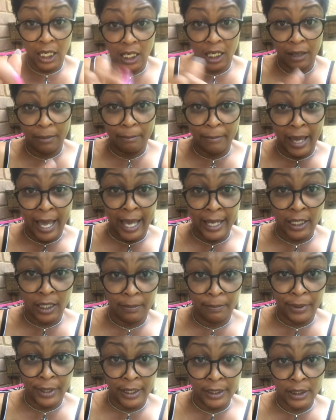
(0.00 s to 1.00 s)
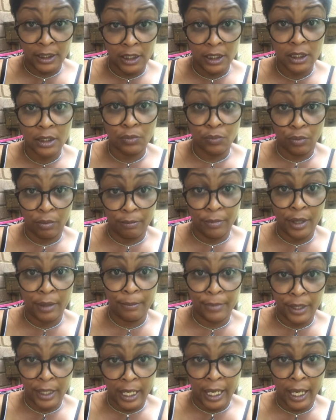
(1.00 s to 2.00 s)
Mind your business.
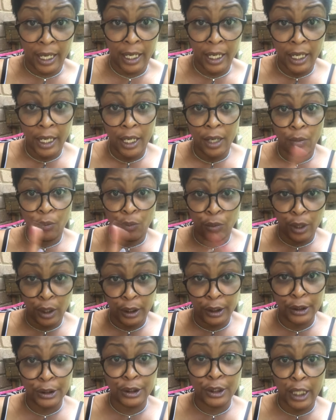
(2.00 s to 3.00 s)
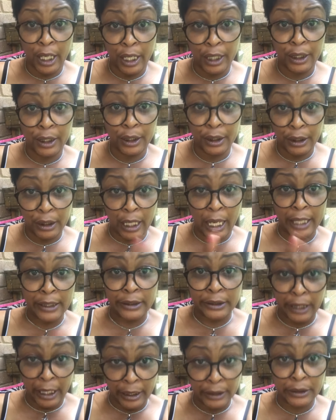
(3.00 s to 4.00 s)
Remember that Will and Jada, that's
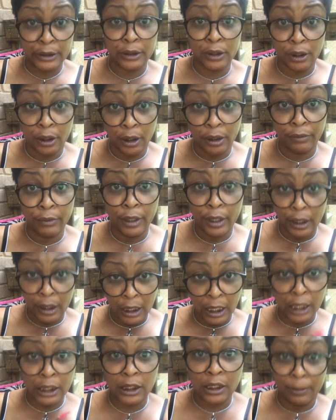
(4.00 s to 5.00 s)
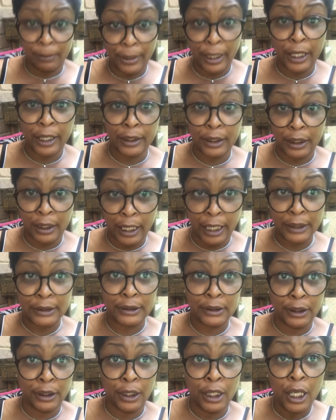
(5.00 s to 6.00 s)
they stuff. Let them handle they
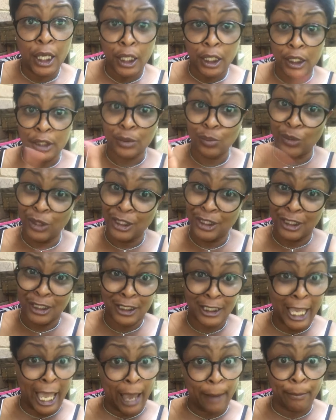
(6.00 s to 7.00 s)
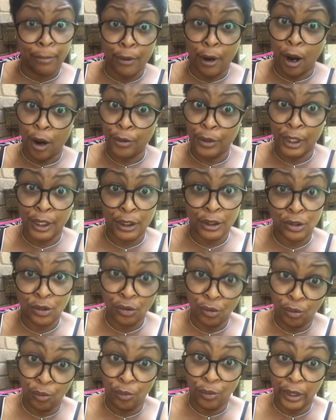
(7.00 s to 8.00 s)
stuff, because we just got brought
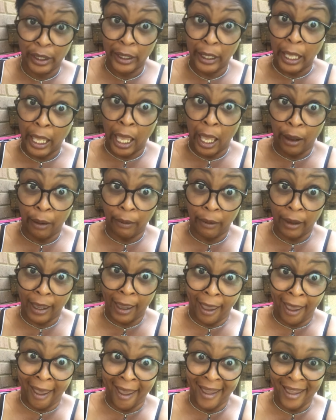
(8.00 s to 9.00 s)
into it. Okay?